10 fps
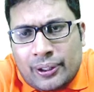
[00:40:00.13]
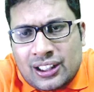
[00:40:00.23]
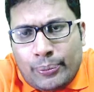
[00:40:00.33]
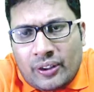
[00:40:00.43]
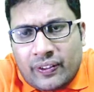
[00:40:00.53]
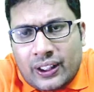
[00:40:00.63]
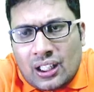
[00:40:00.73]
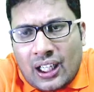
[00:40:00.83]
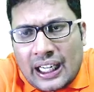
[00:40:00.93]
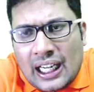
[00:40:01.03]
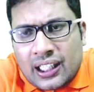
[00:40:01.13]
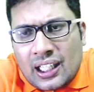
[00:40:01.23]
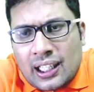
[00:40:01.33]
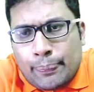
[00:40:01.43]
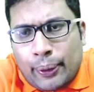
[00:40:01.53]
present between
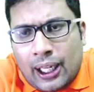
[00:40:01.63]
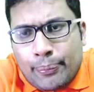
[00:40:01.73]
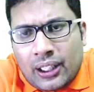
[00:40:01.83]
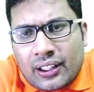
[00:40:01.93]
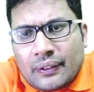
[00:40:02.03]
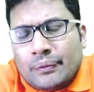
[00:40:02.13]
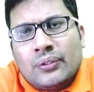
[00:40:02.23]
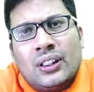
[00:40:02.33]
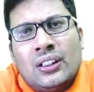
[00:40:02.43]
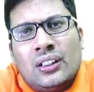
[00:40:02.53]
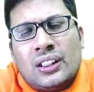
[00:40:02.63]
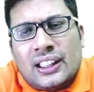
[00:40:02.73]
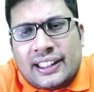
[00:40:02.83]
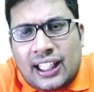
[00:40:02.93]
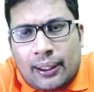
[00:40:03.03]
arachnoid and pia
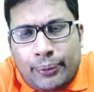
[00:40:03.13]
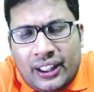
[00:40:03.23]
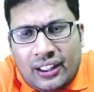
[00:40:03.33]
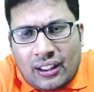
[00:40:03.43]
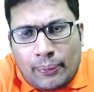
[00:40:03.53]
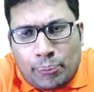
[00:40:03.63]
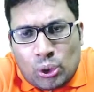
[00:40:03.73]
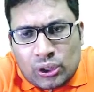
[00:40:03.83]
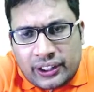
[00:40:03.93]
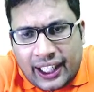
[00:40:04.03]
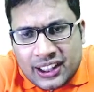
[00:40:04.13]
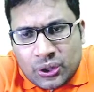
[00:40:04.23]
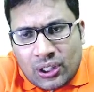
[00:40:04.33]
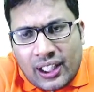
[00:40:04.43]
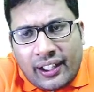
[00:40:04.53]
It can be uh, both
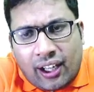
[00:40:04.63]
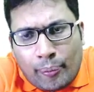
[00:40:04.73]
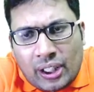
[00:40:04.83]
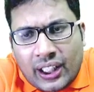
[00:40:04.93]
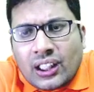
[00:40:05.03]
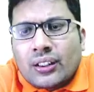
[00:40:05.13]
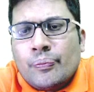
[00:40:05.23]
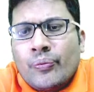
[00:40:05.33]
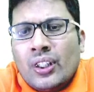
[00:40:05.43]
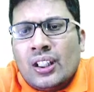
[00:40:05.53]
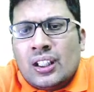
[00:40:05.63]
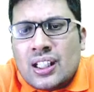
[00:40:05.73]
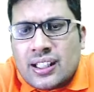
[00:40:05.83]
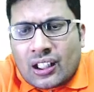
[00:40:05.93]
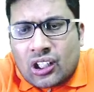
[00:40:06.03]
natural and traumatic.
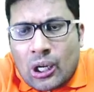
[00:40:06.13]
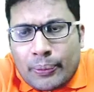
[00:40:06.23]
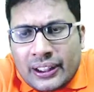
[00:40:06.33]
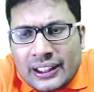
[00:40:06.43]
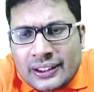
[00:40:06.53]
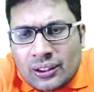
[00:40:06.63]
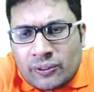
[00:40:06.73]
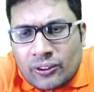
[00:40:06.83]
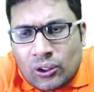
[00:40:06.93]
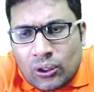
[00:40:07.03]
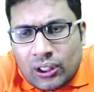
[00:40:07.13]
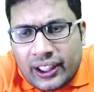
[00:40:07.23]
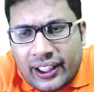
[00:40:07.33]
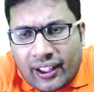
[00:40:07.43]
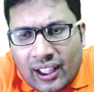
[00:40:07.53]
It is the commonest of
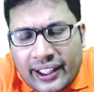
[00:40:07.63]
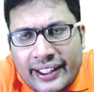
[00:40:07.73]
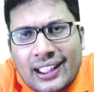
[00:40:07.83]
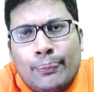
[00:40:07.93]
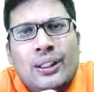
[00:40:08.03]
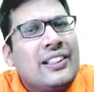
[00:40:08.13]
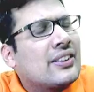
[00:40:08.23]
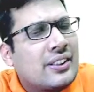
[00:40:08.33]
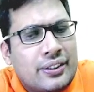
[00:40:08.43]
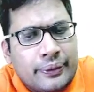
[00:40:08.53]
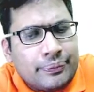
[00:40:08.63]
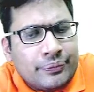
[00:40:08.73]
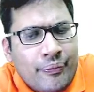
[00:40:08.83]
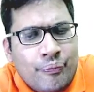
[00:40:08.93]
all intracranial bleeds.